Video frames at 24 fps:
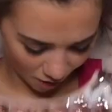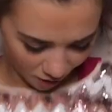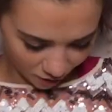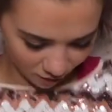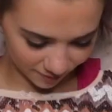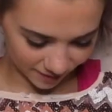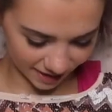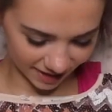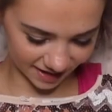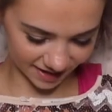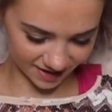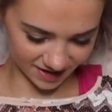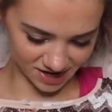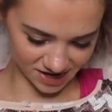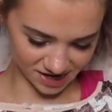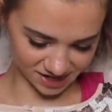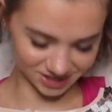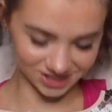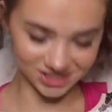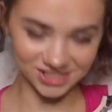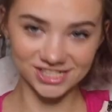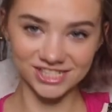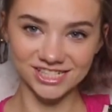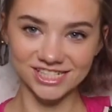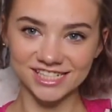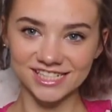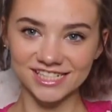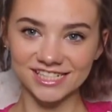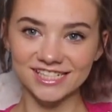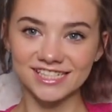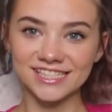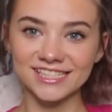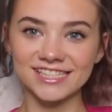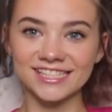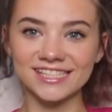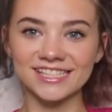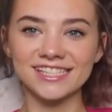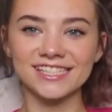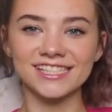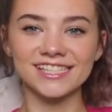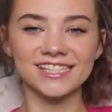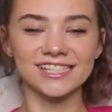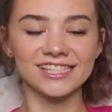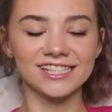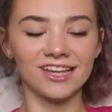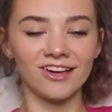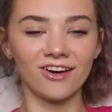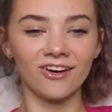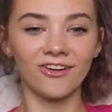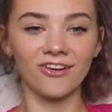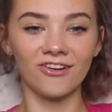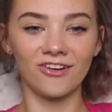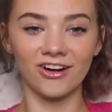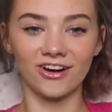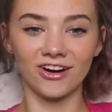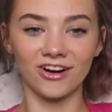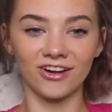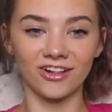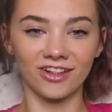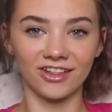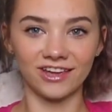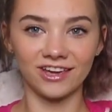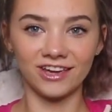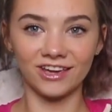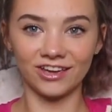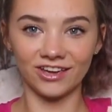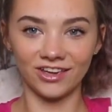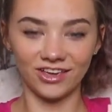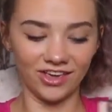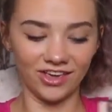Oh my gosh, this is so girly and